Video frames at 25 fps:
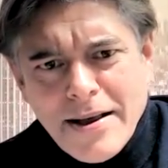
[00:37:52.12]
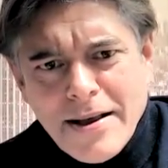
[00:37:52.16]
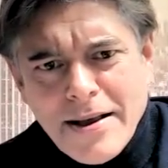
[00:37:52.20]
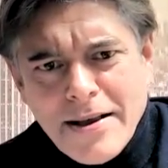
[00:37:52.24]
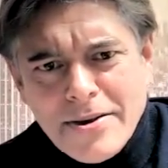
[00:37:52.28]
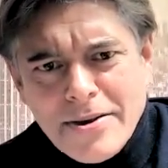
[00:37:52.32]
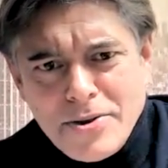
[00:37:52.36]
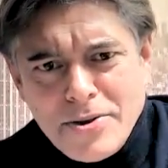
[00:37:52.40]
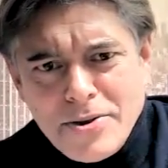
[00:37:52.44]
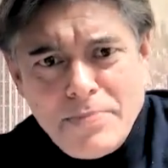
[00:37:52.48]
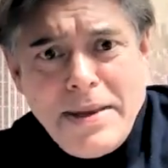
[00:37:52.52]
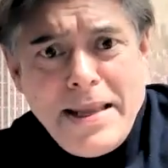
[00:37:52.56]

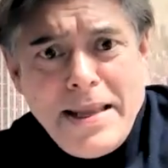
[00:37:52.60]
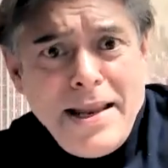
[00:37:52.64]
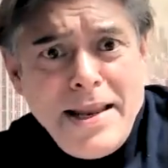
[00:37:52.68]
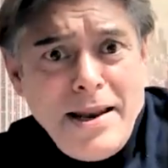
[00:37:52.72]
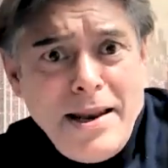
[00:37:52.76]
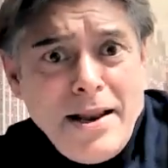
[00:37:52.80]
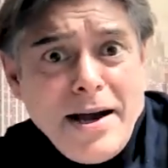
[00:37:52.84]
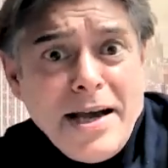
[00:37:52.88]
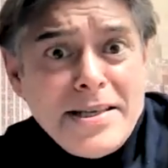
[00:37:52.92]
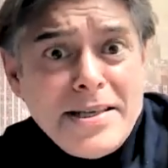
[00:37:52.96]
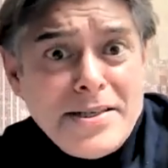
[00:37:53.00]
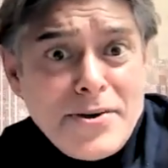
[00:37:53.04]
So it made it
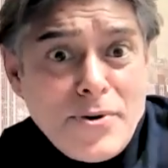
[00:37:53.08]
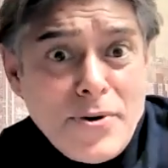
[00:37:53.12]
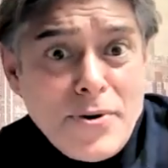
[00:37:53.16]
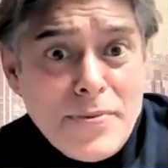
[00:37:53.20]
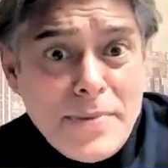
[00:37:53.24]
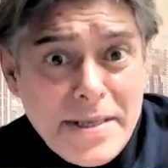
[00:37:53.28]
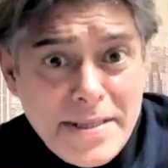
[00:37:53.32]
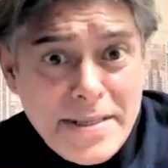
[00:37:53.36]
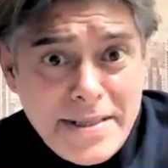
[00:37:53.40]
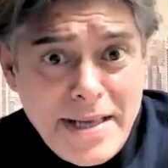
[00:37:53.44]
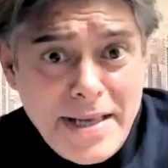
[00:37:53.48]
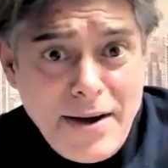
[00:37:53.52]
lighter on
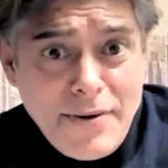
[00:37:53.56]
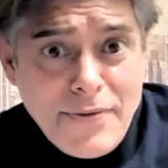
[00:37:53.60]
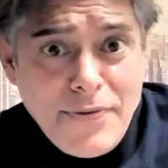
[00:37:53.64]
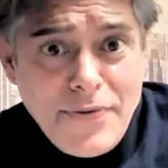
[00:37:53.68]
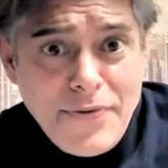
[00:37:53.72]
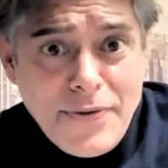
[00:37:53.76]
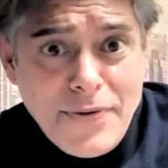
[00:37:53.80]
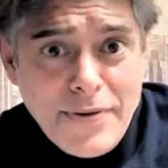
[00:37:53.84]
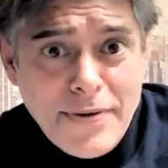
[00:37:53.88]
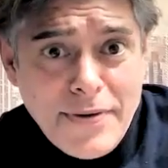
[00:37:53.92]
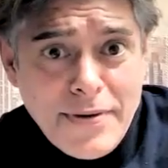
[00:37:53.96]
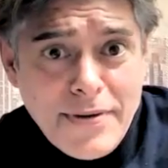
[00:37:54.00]
myself,
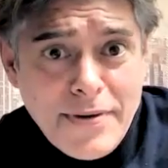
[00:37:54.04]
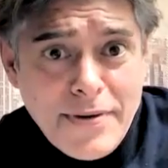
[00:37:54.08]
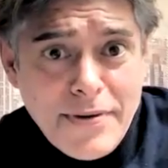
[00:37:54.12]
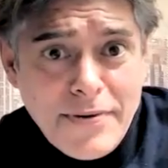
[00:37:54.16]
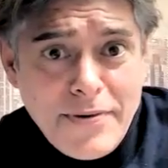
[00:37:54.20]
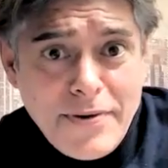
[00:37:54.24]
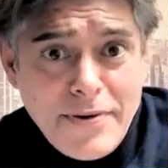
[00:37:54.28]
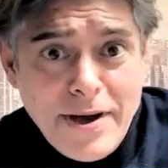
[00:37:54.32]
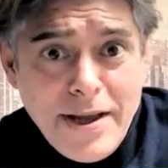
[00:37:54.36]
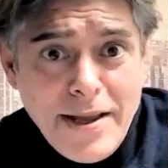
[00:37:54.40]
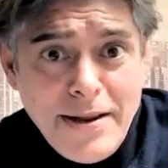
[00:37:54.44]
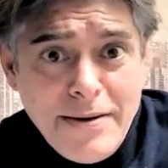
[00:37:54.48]

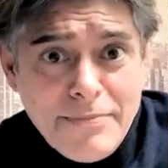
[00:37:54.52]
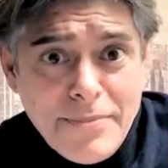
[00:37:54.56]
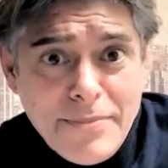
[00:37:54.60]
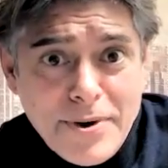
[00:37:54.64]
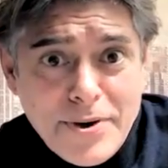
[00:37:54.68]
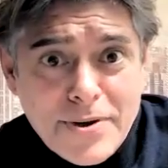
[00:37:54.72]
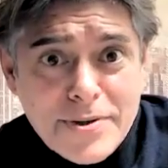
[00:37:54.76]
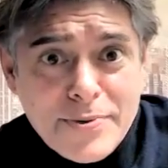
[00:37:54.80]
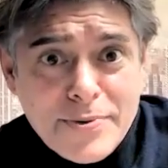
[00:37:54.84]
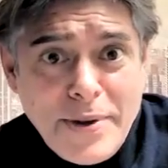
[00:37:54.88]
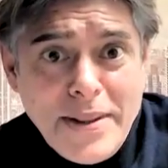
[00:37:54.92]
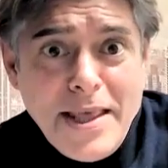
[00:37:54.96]
right?
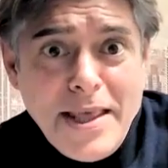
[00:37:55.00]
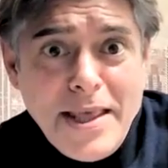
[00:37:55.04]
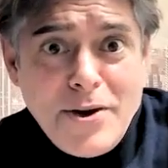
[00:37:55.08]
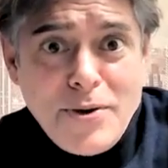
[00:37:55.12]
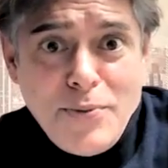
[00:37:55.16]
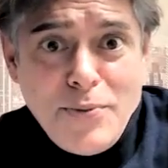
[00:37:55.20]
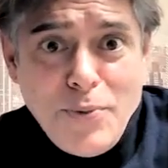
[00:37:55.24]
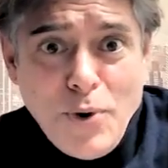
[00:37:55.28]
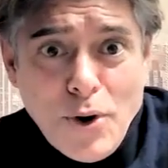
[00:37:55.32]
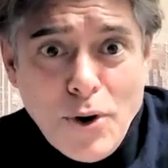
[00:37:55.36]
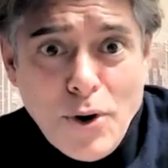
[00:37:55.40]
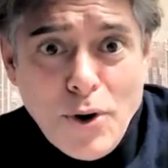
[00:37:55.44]
Because when they
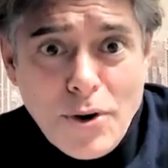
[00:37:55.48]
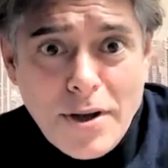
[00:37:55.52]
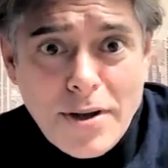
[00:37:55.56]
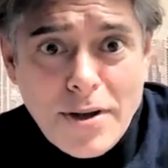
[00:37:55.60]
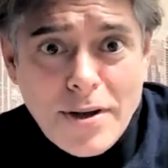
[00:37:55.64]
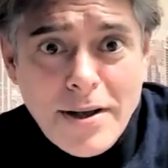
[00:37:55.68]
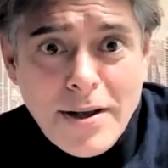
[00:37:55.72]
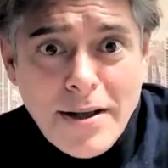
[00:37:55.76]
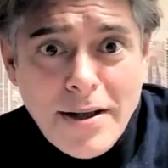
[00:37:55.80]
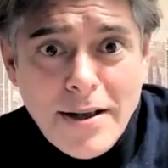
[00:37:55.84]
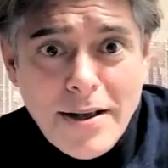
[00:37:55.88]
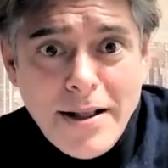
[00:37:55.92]
could walk,
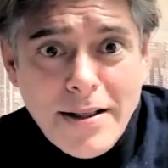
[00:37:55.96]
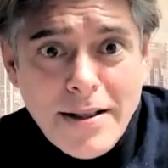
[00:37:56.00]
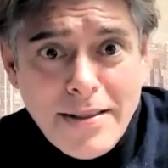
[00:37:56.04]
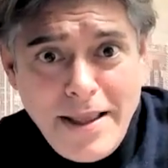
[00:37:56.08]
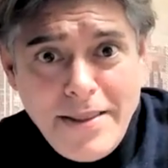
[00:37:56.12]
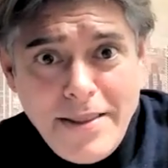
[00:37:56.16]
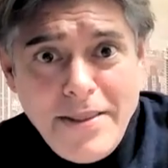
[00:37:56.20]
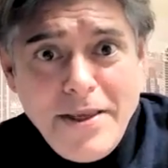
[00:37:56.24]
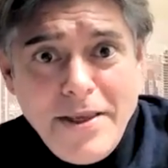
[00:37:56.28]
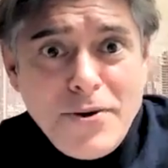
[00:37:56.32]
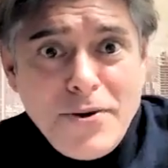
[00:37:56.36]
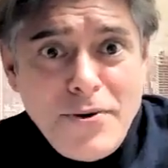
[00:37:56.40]

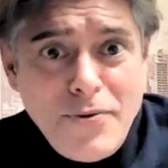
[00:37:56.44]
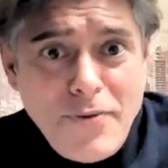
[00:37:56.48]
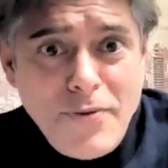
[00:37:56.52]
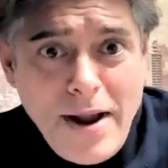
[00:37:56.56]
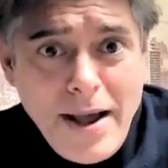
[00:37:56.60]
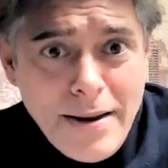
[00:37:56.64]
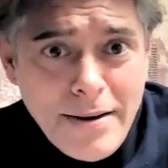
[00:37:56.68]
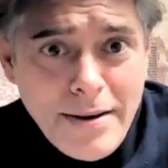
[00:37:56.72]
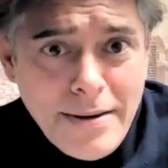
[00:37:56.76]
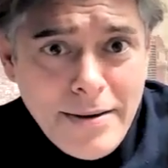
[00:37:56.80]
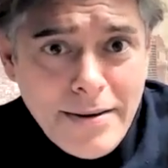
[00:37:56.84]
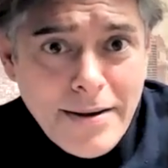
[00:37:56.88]
then they could
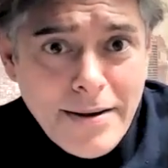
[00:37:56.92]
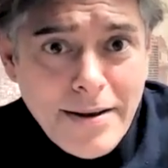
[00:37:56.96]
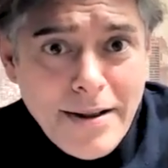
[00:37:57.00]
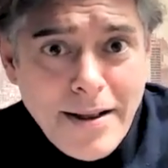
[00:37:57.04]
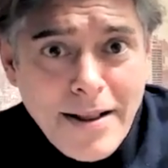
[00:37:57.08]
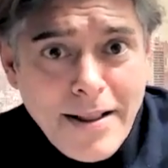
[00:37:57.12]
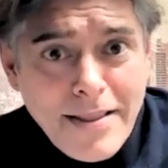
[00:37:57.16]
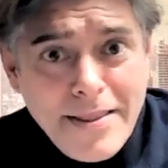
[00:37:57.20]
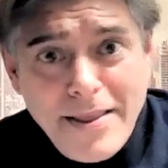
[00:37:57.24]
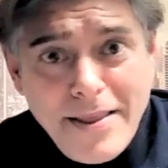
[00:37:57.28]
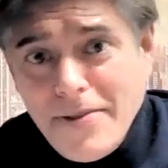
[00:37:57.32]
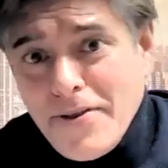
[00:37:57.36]
run,
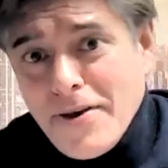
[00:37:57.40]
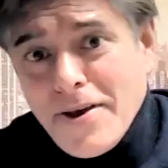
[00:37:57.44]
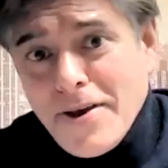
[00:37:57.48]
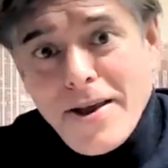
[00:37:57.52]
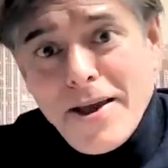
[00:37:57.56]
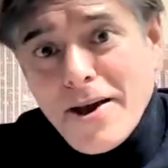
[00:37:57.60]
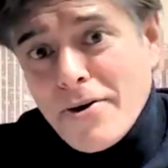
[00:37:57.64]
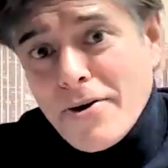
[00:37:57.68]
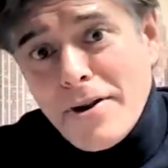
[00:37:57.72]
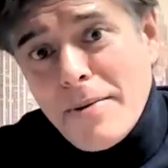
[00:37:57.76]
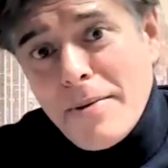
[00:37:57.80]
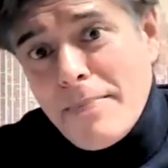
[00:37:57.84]
then they could
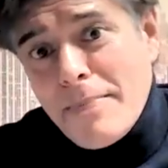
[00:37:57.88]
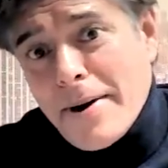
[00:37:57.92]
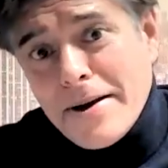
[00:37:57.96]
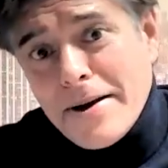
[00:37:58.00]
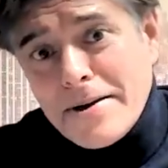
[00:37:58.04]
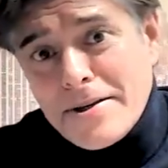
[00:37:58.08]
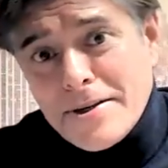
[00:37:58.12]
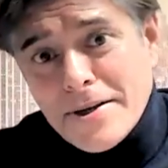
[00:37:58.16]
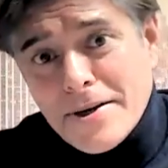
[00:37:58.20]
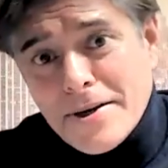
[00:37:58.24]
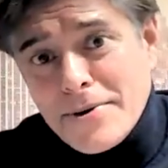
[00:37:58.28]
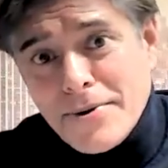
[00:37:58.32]
go on a
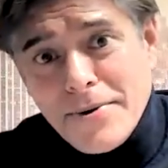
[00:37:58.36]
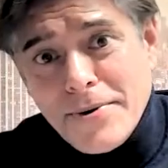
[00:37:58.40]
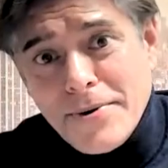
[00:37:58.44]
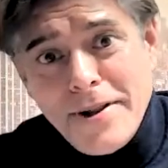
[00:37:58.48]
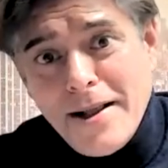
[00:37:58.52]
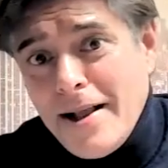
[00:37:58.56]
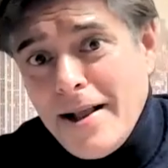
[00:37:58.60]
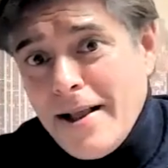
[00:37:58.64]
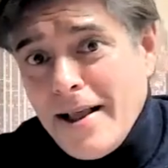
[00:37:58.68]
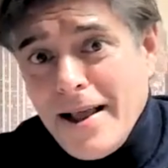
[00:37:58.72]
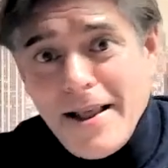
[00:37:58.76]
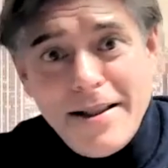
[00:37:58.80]
bicycle,
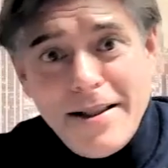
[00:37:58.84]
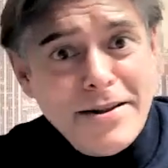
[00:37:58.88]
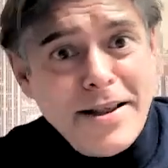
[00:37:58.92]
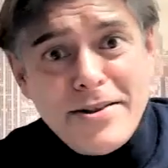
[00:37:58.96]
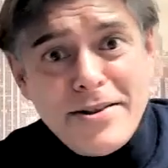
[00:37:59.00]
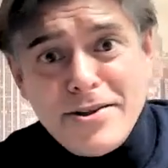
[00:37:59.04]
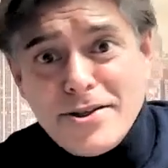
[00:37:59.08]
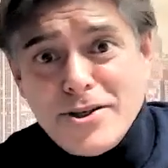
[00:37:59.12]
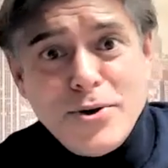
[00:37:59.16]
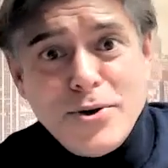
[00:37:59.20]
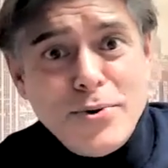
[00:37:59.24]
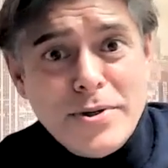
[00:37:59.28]

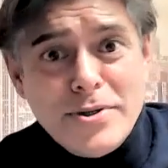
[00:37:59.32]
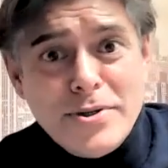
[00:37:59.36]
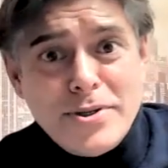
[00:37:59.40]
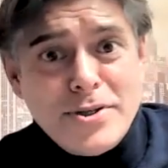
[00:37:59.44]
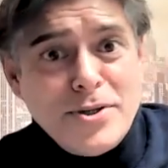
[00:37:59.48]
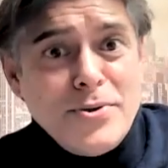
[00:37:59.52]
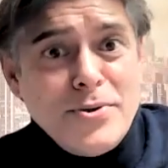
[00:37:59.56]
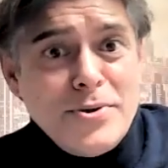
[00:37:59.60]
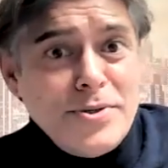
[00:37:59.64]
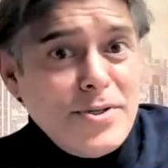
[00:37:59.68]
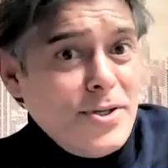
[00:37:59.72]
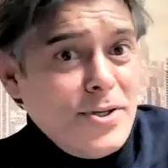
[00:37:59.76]
and so on,
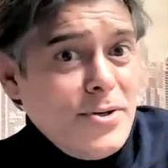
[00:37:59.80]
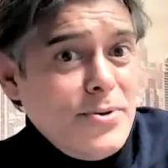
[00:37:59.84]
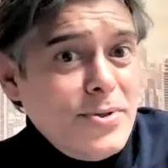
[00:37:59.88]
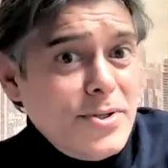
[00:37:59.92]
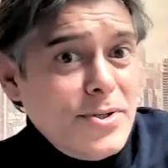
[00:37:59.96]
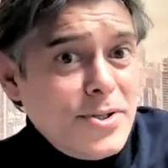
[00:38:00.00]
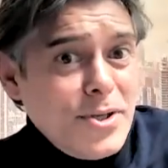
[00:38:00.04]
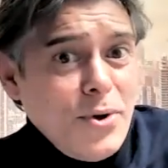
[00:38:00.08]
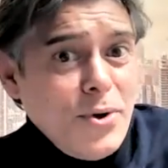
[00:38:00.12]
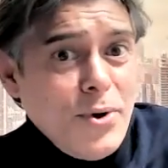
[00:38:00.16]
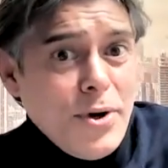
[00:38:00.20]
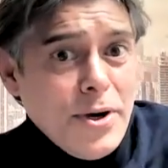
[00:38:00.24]
so on, so on,
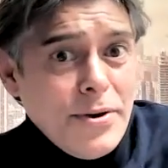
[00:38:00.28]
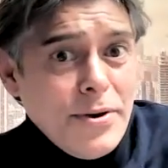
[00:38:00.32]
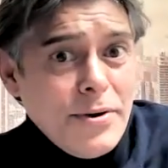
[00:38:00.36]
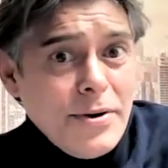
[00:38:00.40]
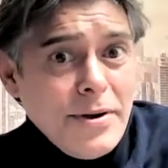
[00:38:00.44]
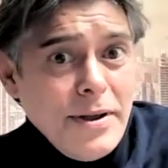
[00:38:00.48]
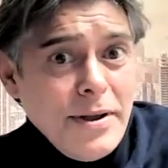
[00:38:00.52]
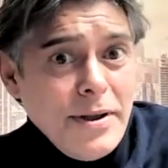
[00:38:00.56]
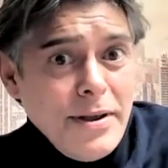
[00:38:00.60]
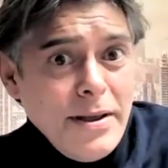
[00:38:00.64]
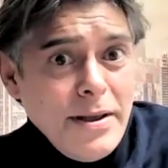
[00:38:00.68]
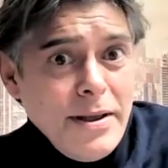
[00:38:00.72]
so on.
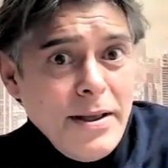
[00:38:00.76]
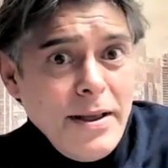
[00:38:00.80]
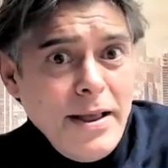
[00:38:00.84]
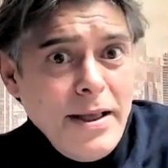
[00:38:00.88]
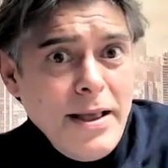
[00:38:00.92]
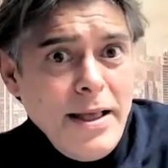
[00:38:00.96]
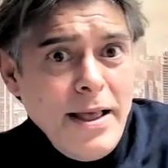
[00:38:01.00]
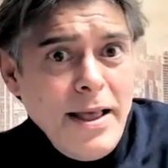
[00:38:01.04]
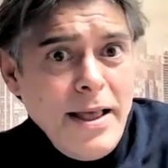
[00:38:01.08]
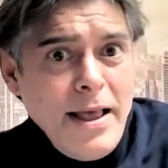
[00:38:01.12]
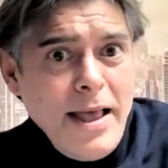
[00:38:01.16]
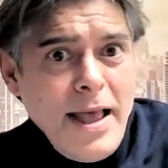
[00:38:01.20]

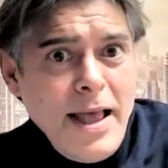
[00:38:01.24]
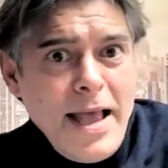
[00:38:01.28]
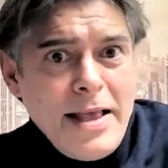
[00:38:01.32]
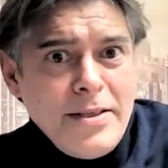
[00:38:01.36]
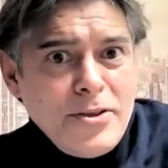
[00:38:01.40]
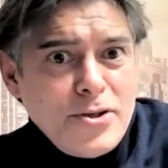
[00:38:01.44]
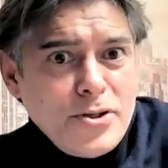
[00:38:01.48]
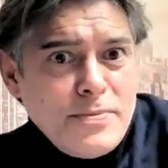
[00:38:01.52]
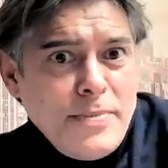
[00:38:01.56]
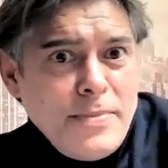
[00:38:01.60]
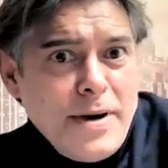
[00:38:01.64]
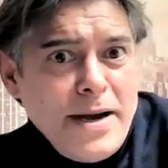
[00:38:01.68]
And
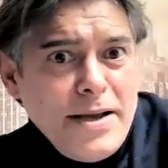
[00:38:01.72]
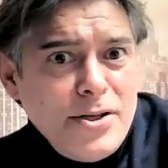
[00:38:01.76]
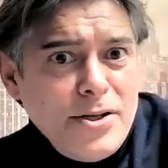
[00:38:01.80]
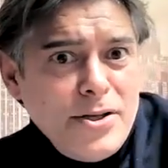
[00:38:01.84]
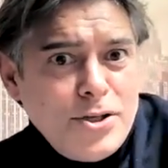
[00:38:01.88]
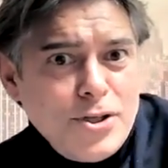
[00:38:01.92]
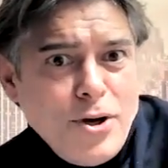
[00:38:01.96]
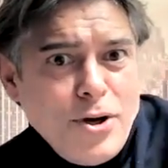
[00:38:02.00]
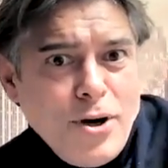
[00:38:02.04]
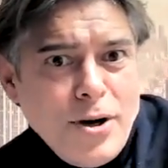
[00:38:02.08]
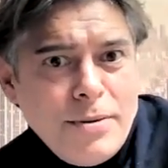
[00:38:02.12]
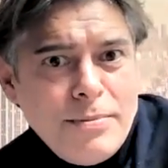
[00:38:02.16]
so my
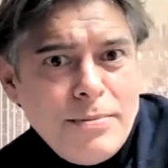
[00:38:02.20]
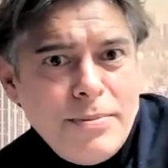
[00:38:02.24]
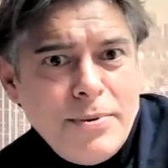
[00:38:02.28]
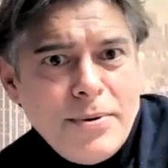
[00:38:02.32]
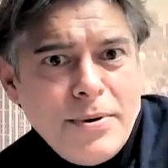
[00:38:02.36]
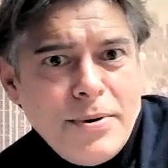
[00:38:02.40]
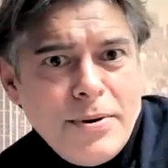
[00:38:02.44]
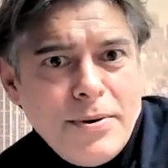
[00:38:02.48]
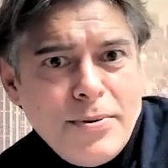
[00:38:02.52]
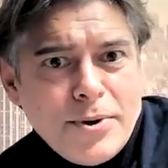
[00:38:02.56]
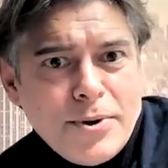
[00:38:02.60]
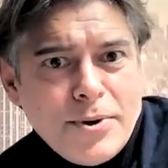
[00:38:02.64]
job
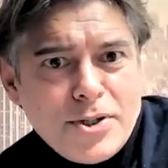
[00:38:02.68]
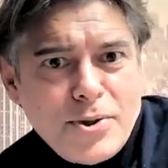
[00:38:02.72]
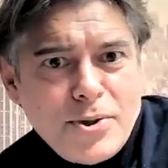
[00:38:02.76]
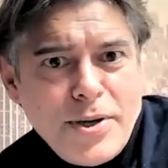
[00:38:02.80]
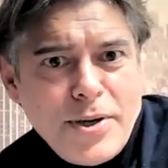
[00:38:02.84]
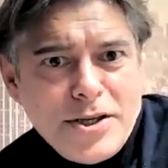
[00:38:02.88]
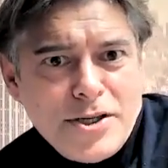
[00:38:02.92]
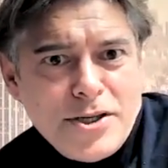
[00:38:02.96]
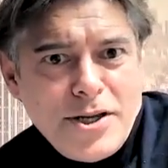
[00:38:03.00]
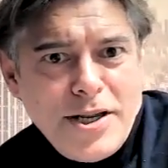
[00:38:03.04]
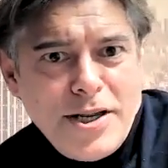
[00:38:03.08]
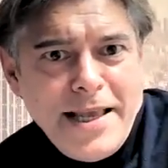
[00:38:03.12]
was to
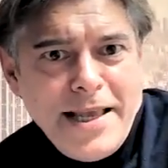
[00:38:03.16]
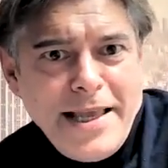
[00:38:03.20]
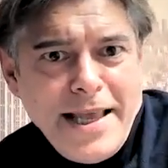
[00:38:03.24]
actually